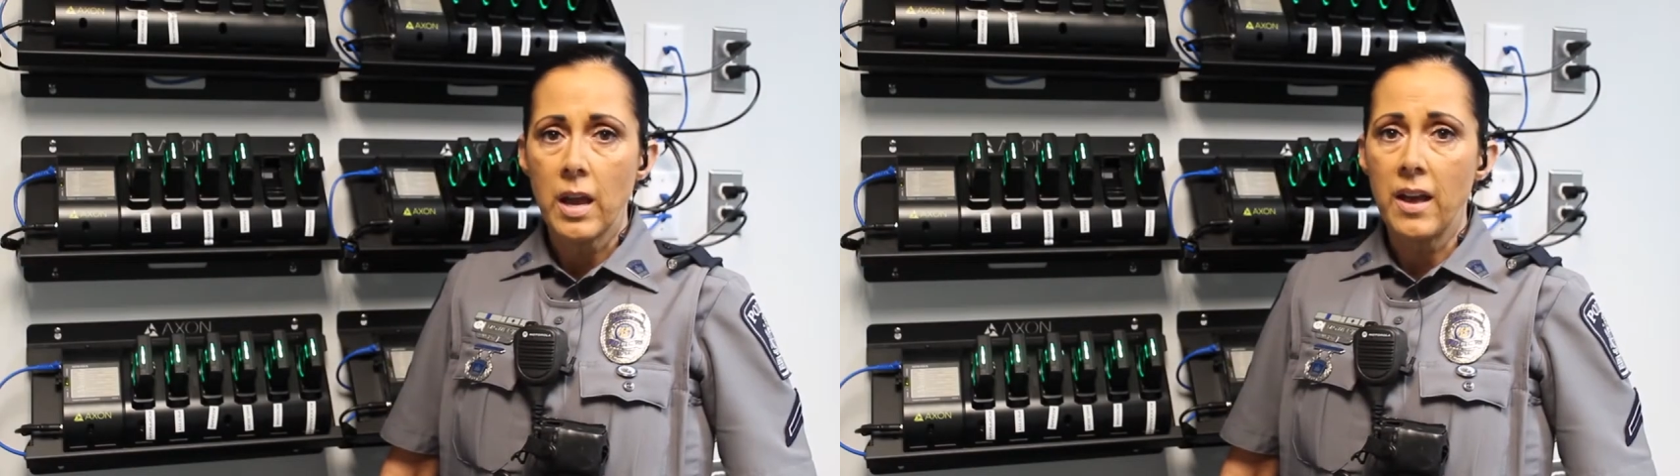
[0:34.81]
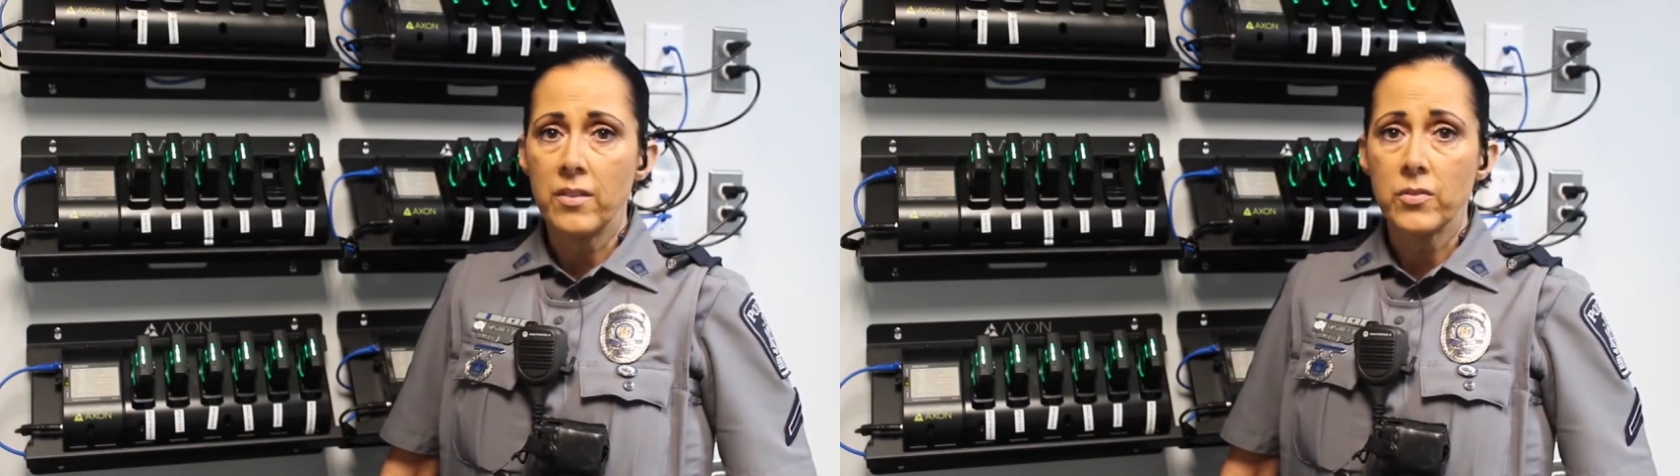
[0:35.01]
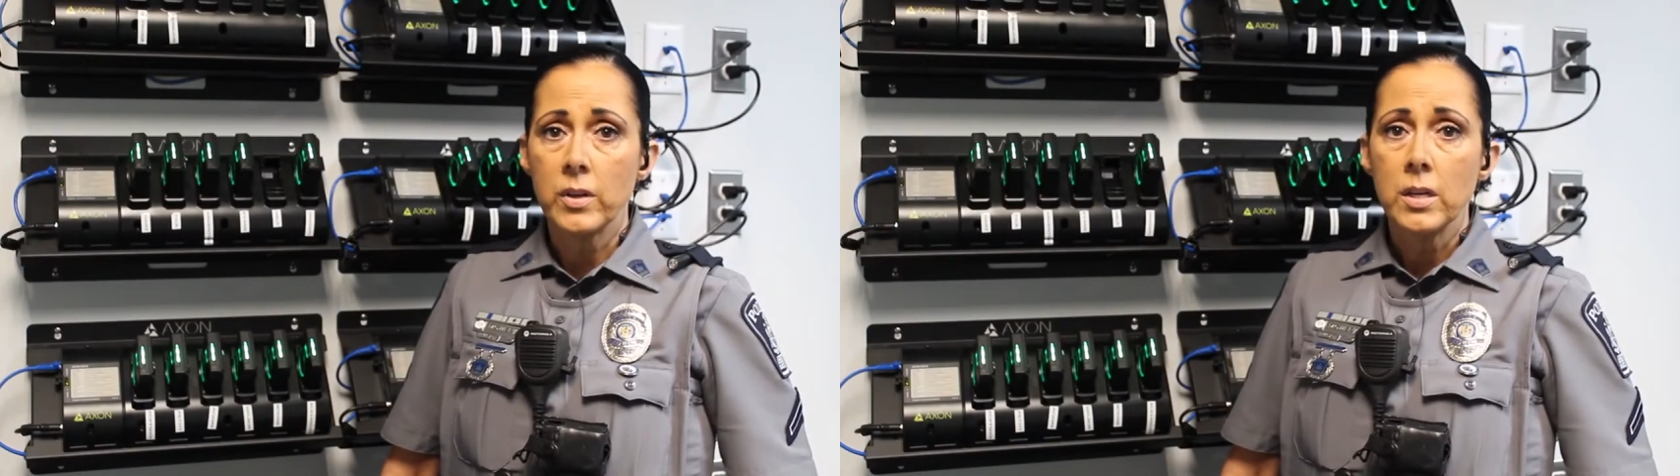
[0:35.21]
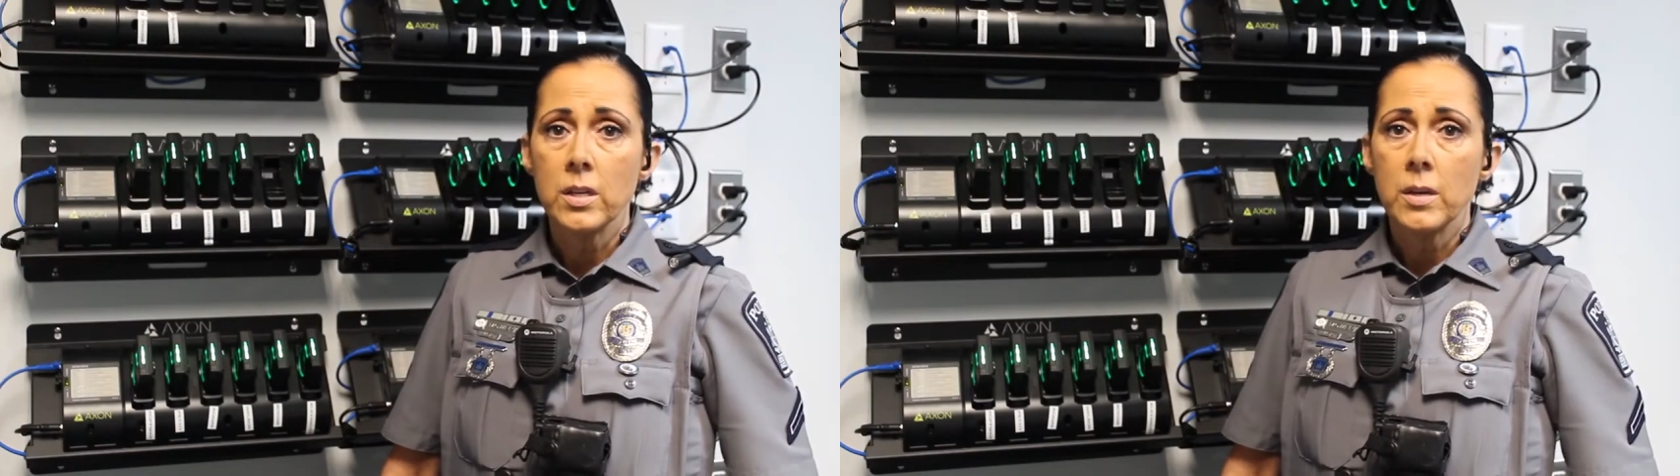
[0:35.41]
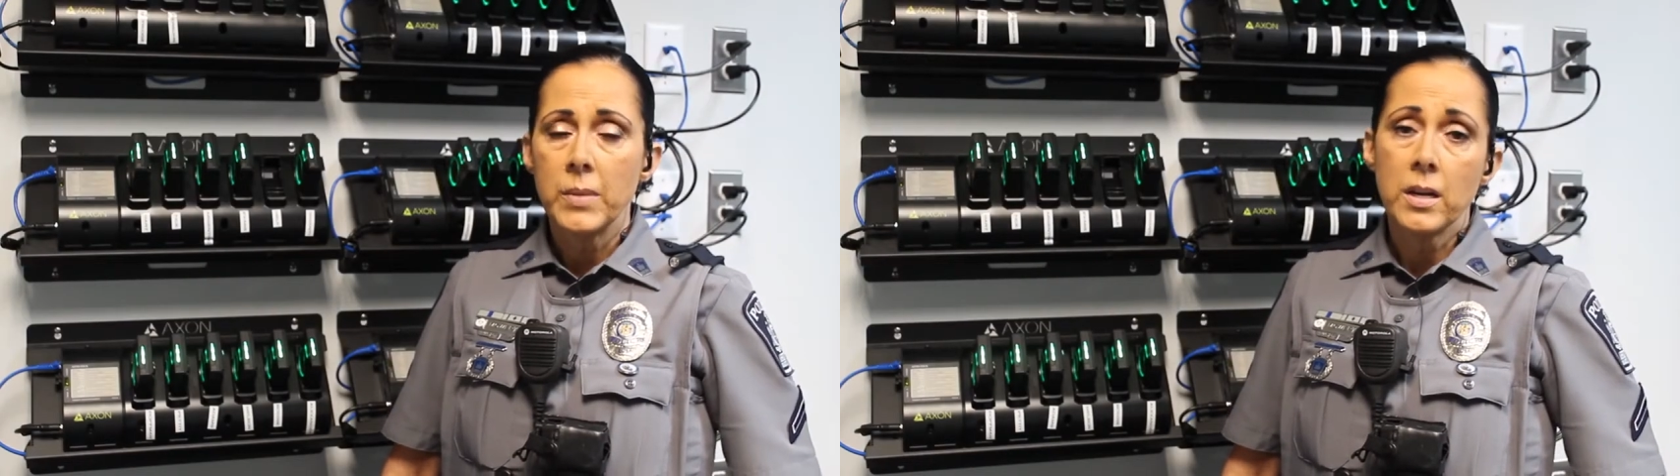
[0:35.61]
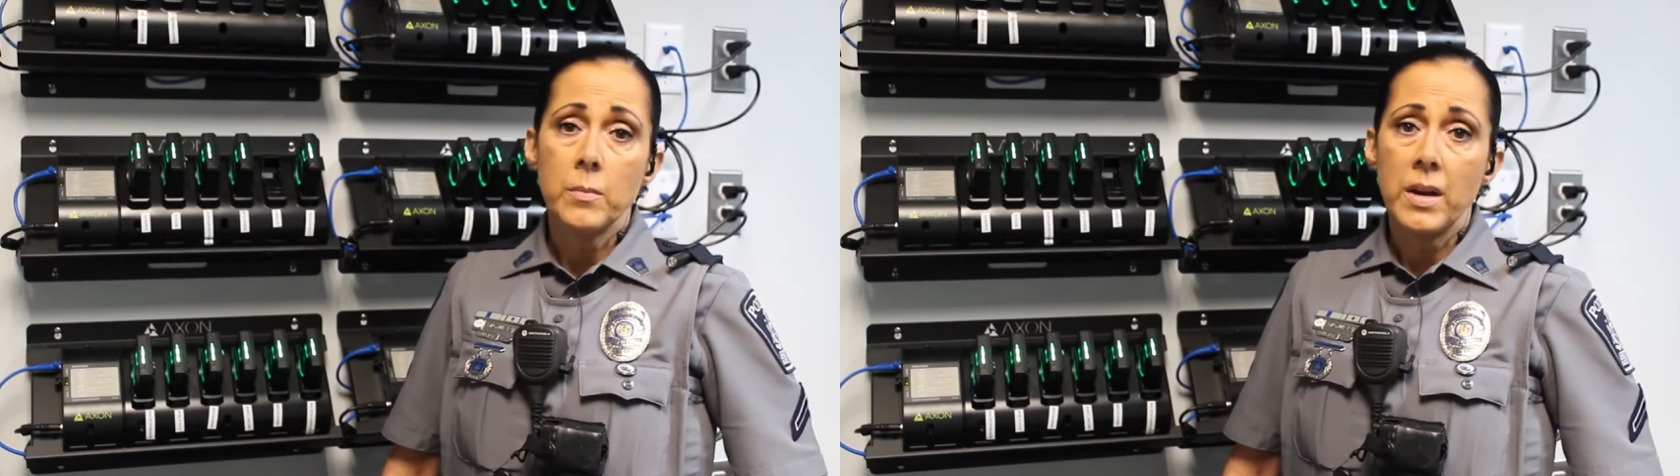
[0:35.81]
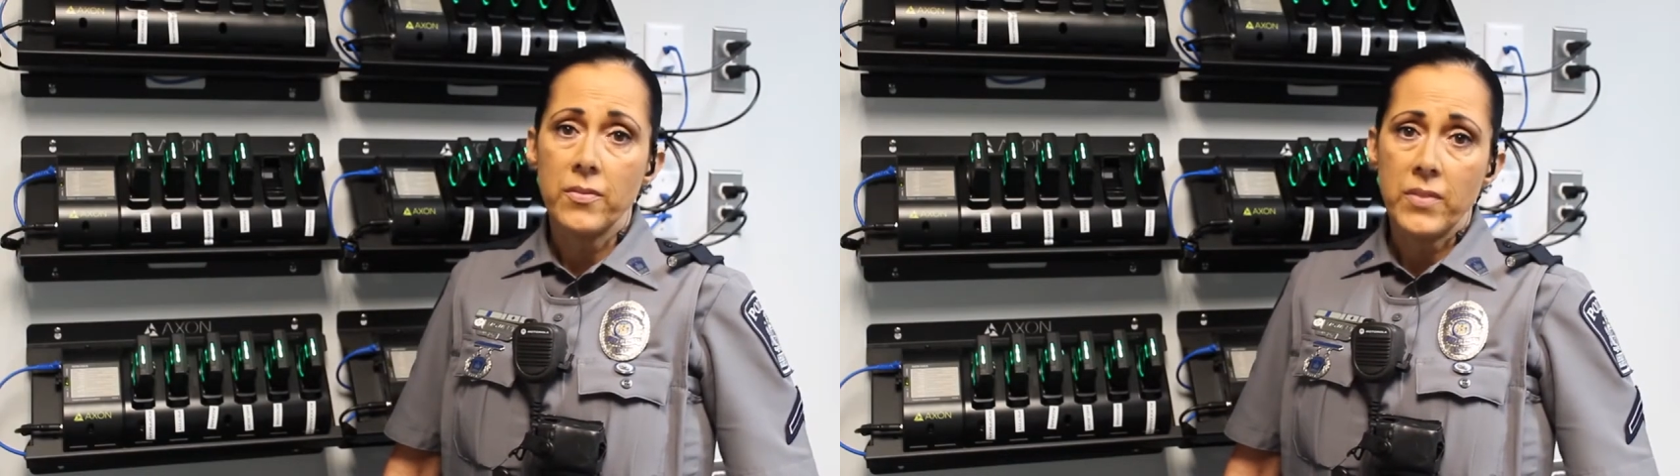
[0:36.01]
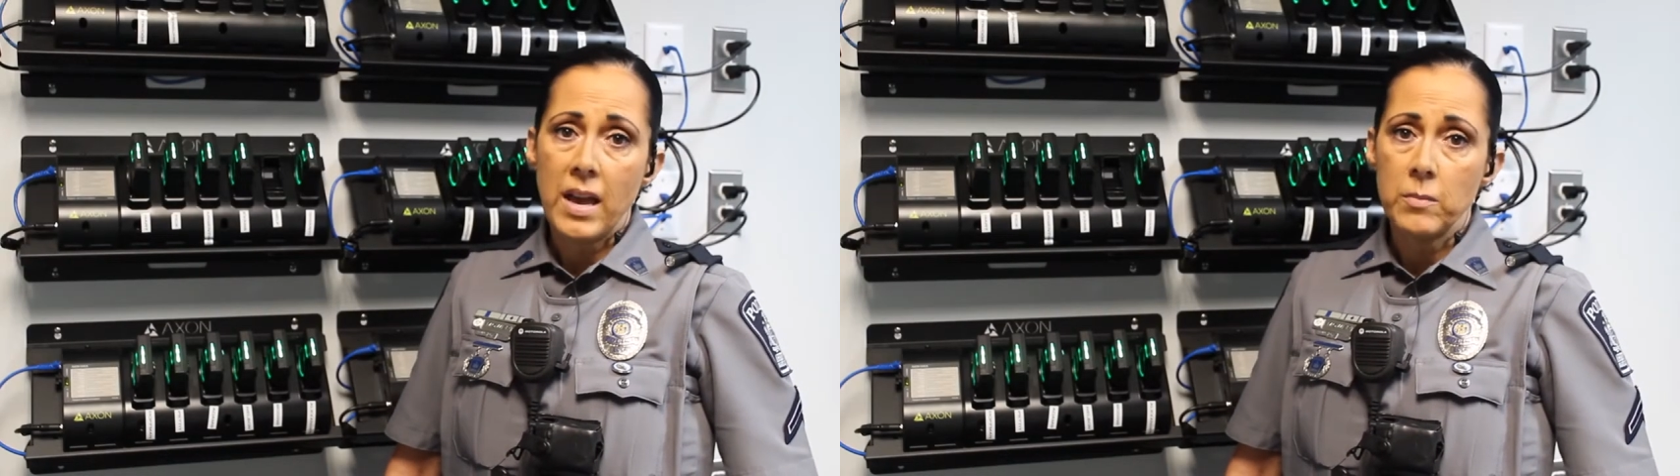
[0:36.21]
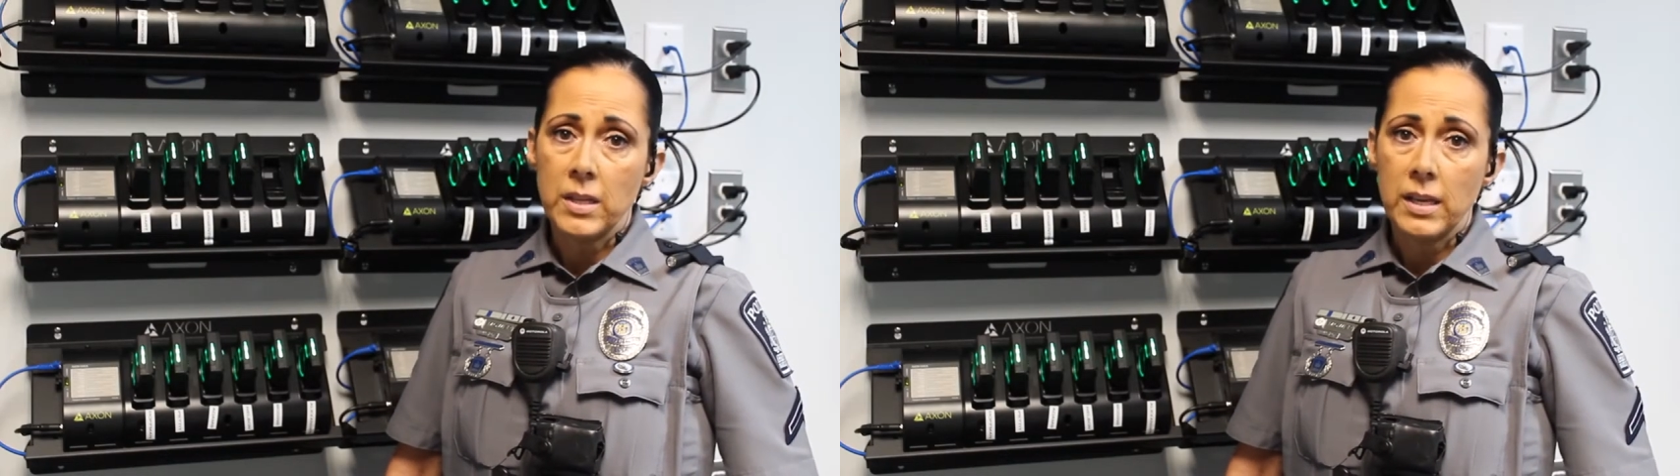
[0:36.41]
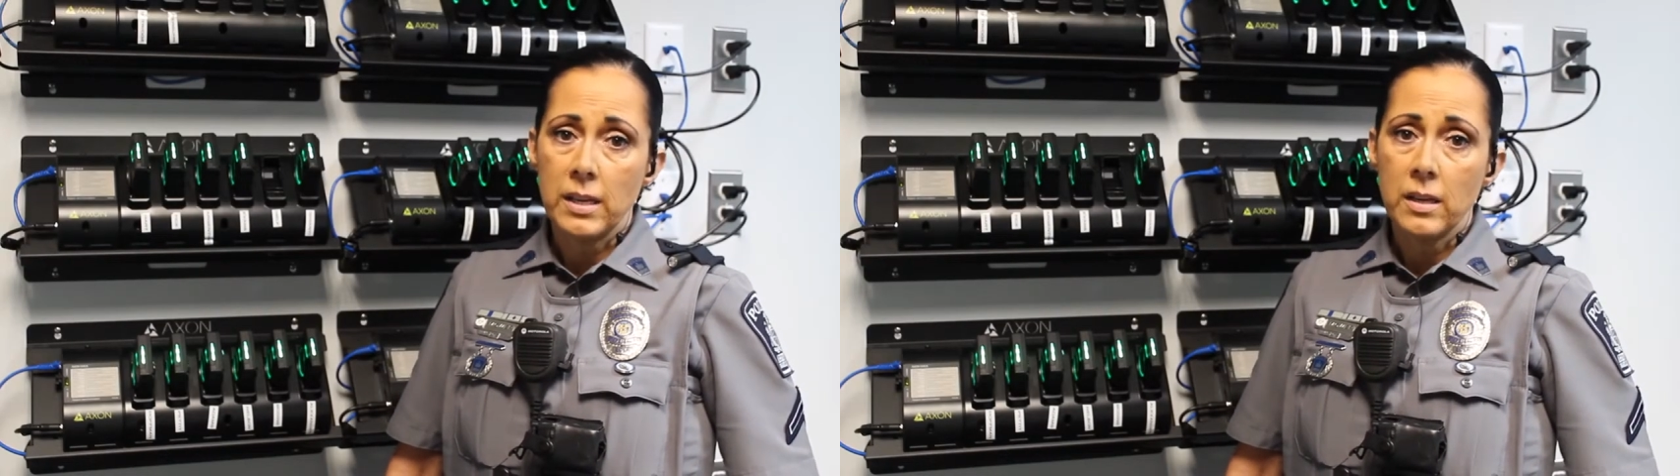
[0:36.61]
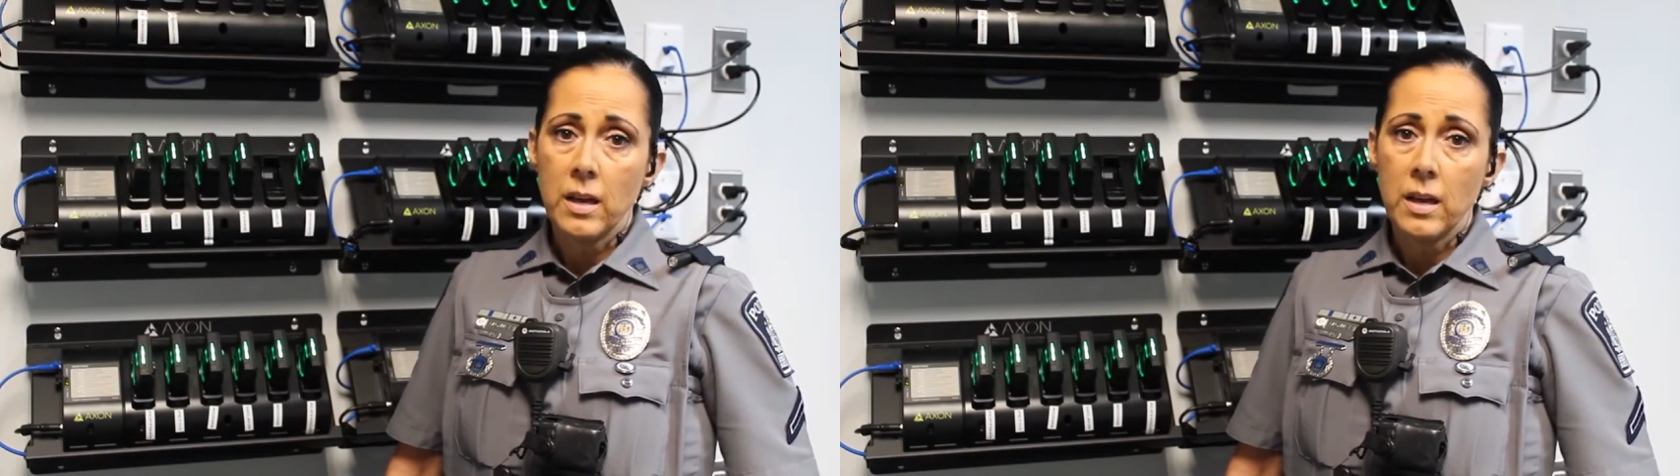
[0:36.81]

have become my family,